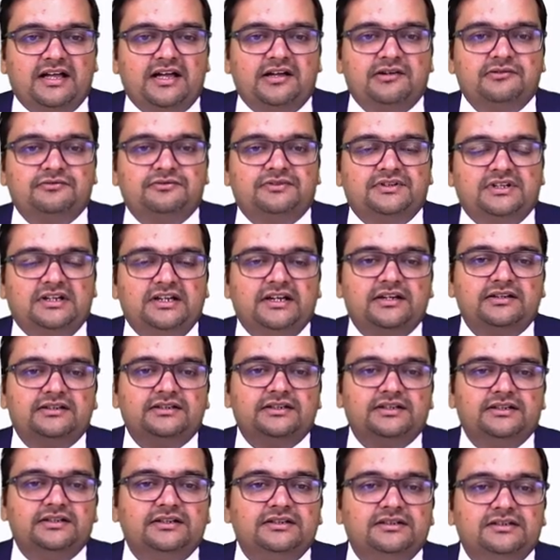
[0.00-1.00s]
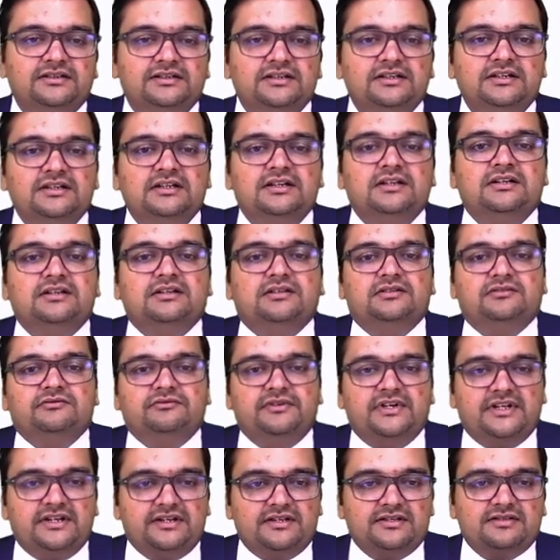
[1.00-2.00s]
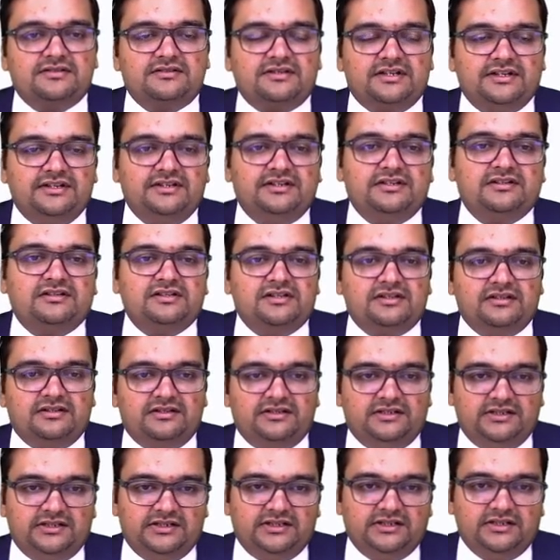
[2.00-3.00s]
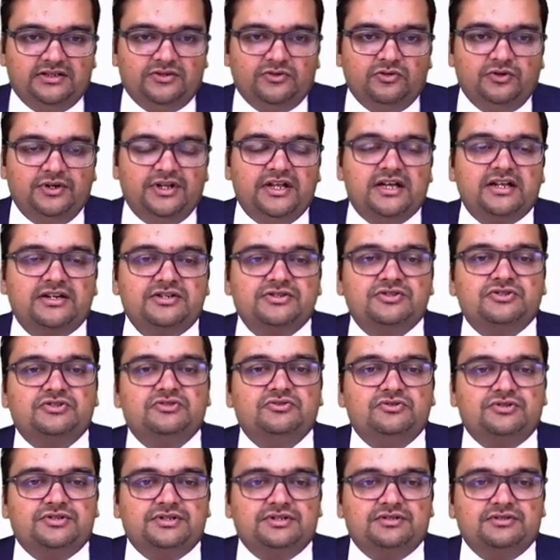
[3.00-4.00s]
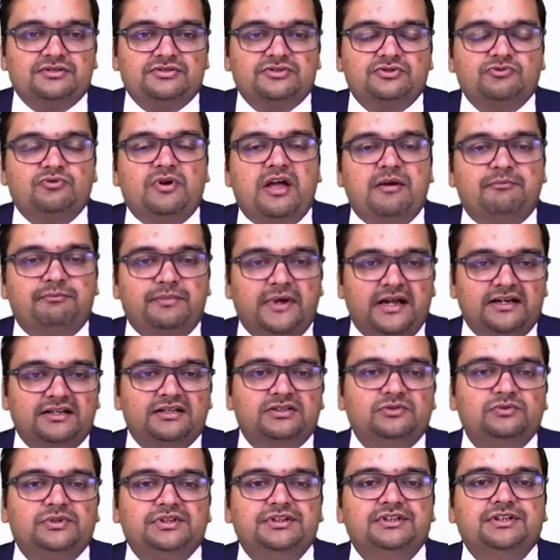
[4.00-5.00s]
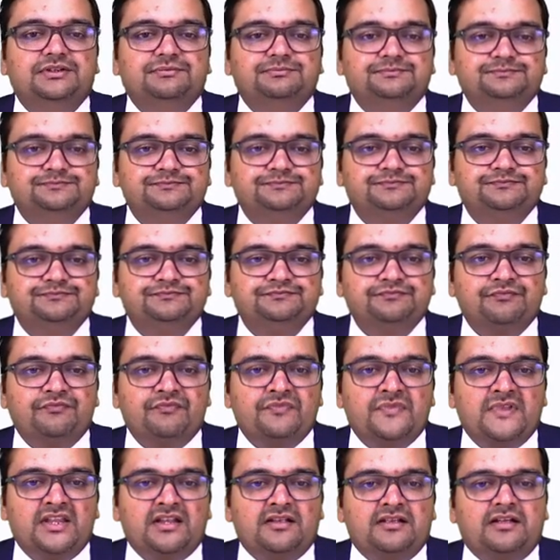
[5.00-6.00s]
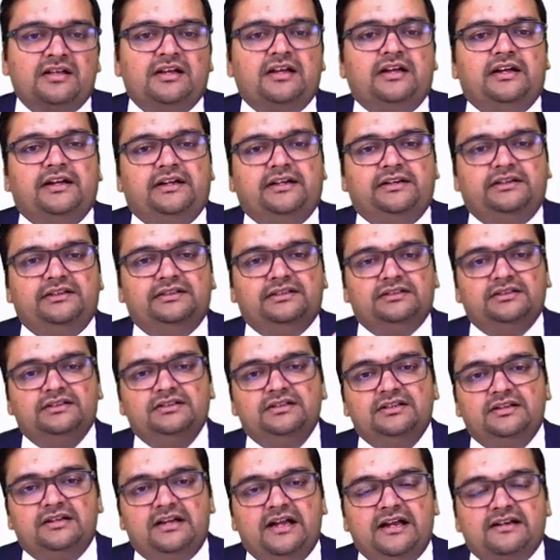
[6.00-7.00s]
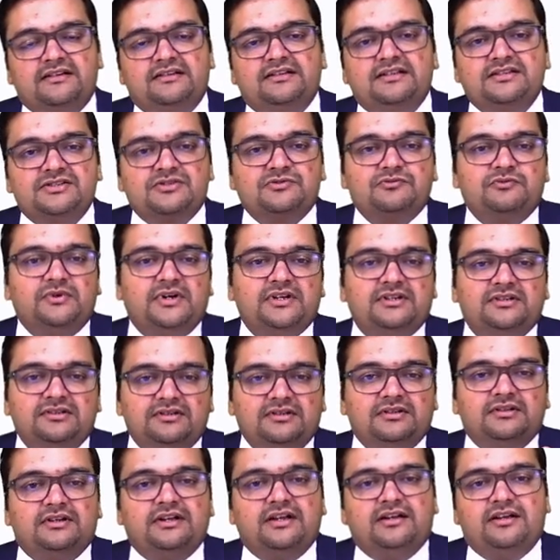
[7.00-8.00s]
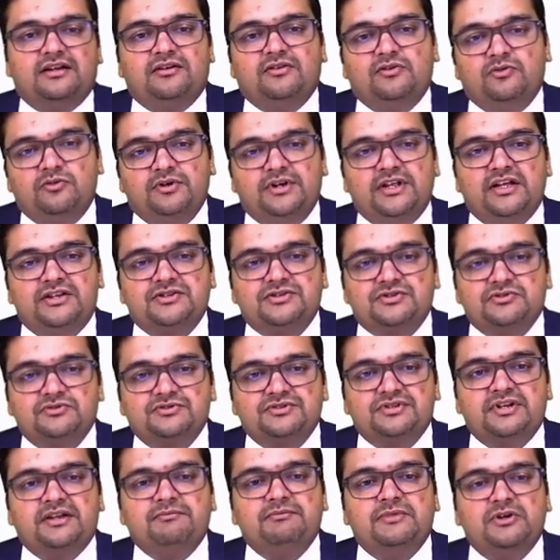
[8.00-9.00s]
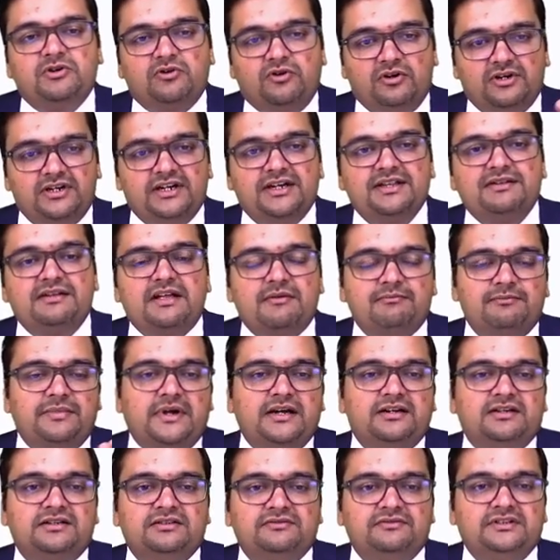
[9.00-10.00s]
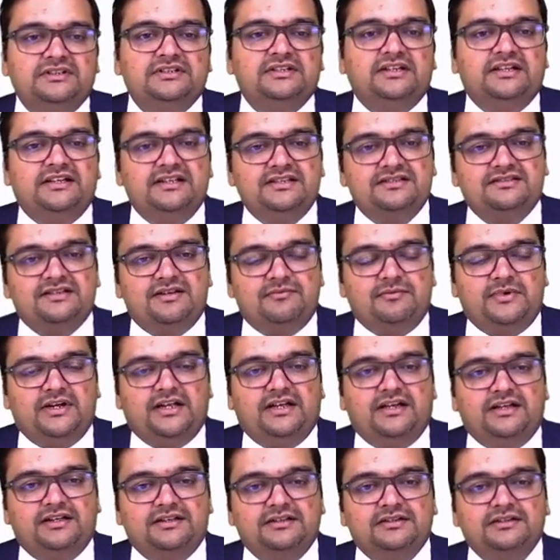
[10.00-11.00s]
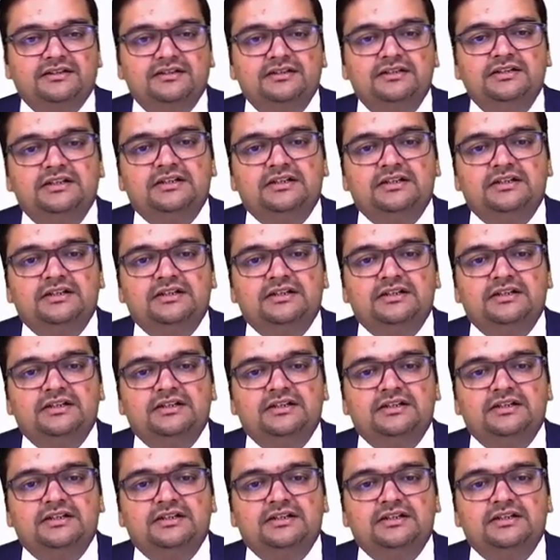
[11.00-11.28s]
have selected various ODR institutions to empanel with them, and at least one ODR institution have been already empaneled with each MII